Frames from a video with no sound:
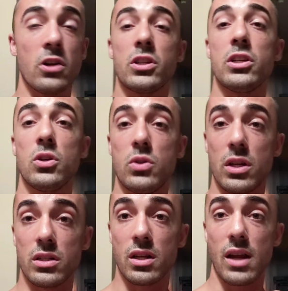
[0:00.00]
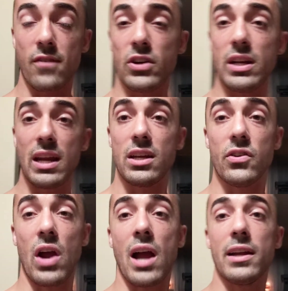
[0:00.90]
turns into just the everyday
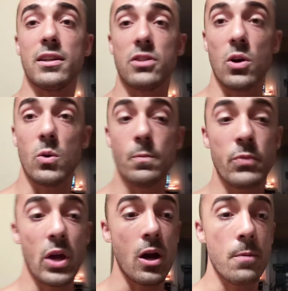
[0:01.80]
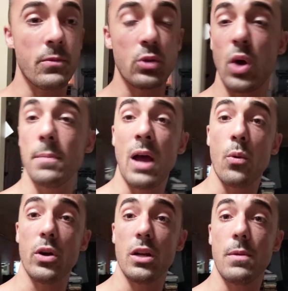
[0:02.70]
grind. So that's why I'm
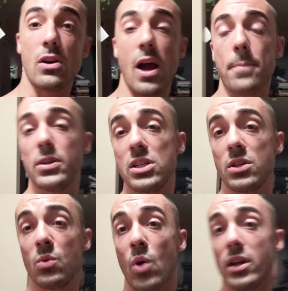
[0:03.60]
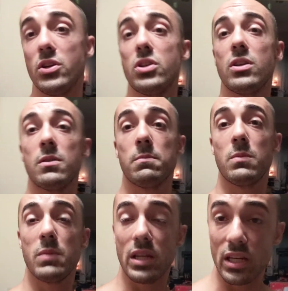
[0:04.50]
not worried about competition, and why you
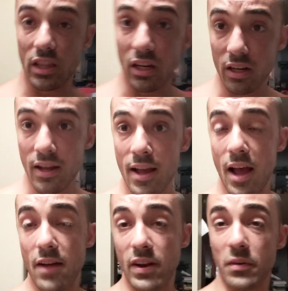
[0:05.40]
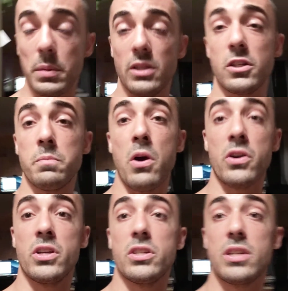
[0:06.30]
shouldn't be either. I've never been the
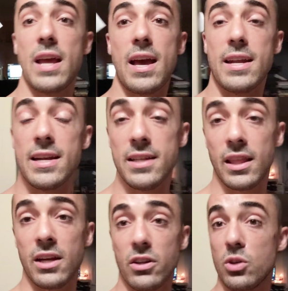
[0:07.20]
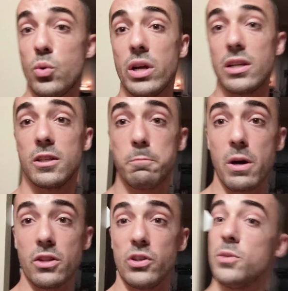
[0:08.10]
smartest at anything or the quickest,
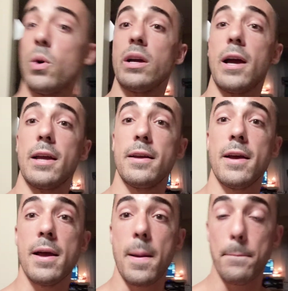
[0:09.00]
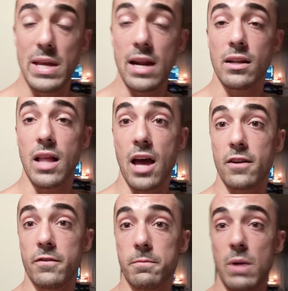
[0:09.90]
but the reason why I beat out a
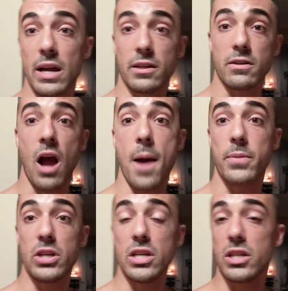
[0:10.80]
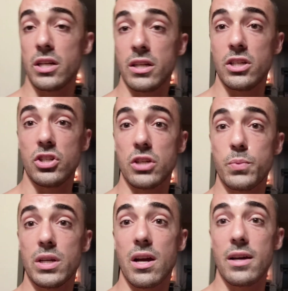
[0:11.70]
lot of my competition is
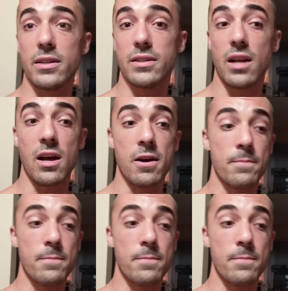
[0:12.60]
just because